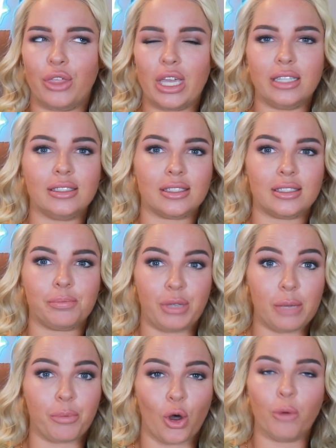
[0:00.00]
these
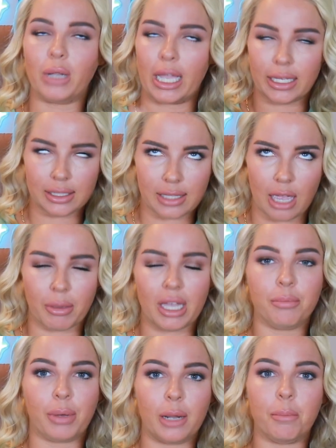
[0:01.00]
people, blanket
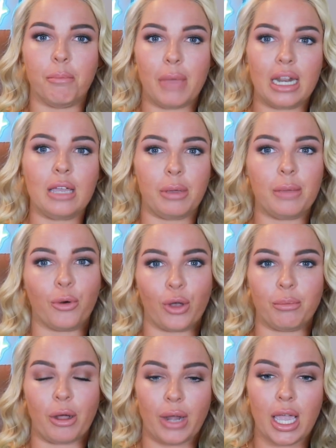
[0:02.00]
statement, but many people
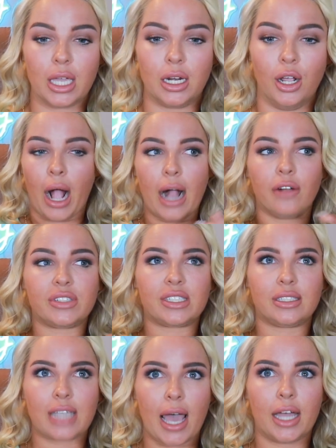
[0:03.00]
in Monat have
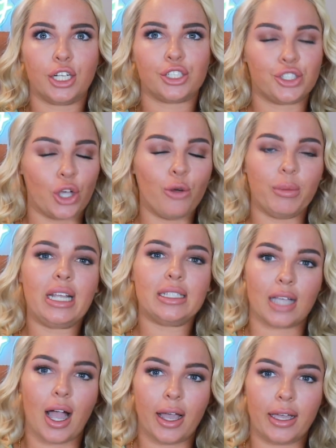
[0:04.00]
said so many
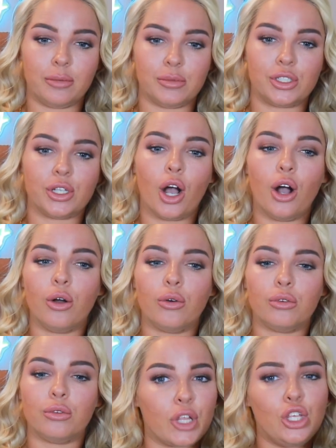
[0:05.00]
times,
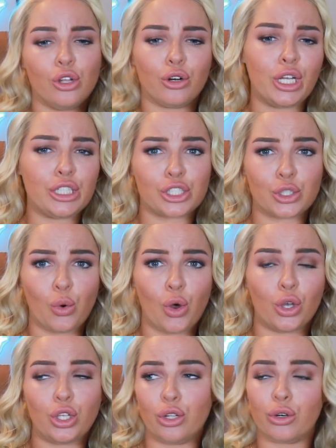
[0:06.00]
oh, you don't need
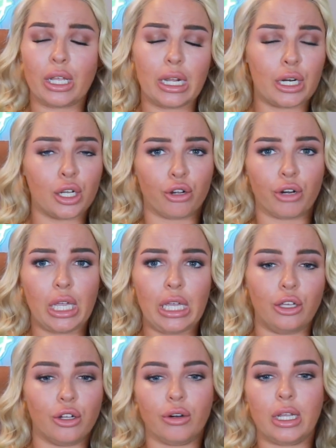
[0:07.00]
school, you don't need a degree,
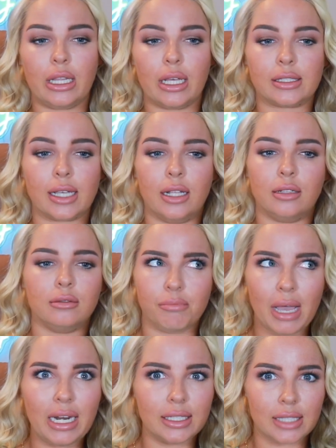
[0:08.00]
you don't need this, and
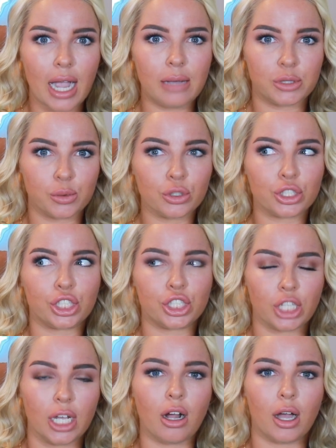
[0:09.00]
many times we'll
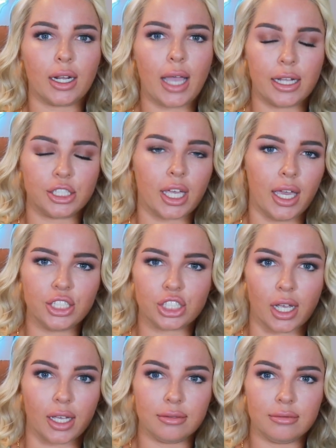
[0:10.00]
shit on
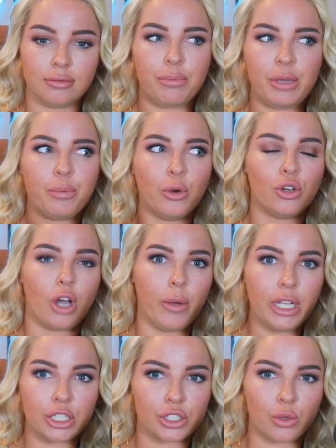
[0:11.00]
education and people
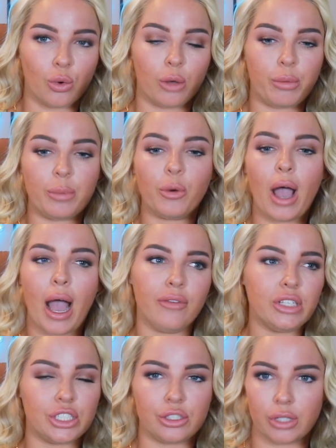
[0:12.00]
going to school and people
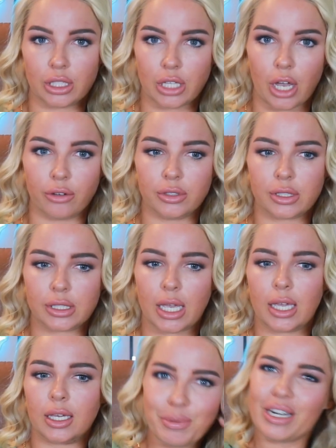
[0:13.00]
having student loans.
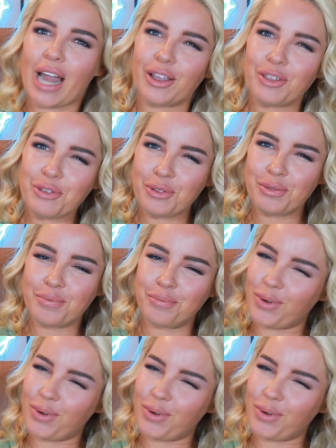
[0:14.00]
Like, but now you